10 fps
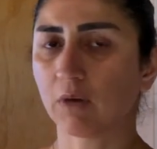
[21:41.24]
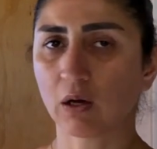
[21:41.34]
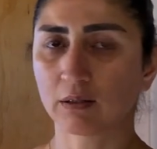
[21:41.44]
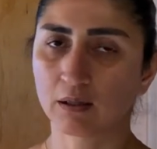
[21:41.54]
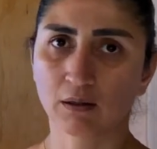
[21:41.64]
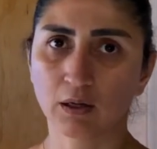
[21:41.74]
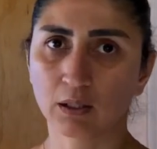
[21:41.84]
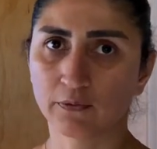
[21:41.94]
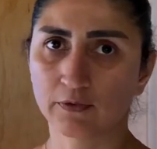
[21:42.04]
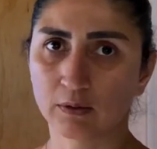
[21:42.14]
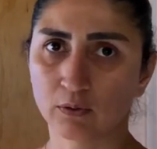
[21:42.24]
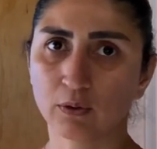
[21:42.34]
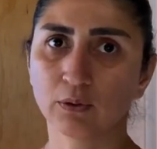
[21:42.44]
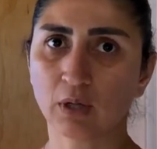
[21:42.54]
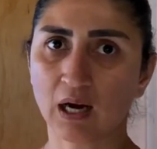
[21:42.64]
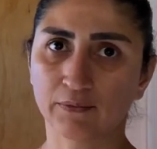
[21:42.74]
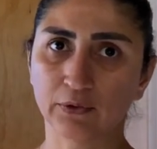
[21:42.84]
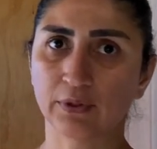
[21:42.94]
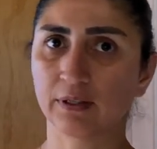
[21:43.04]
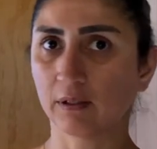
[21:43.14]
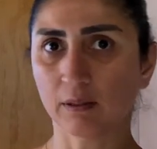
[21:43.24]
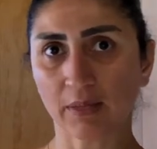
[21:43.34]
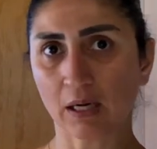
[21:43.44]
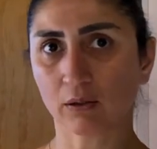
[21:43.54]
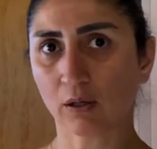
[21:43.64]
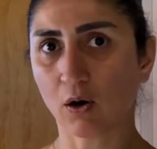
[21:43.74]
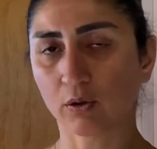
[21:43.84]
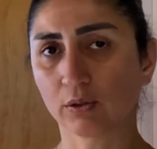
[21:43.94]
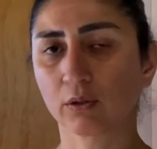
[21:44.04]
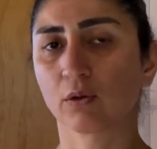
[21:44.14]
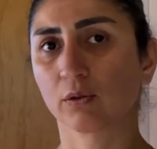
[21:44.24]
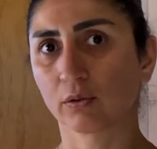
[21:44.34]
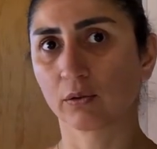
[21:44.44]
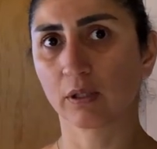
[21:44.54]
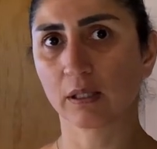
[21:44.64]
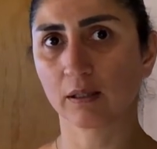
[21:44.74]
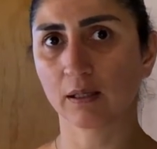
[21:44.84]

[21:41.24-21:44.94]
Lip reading: on the side of the road, you have to think about how you're controlling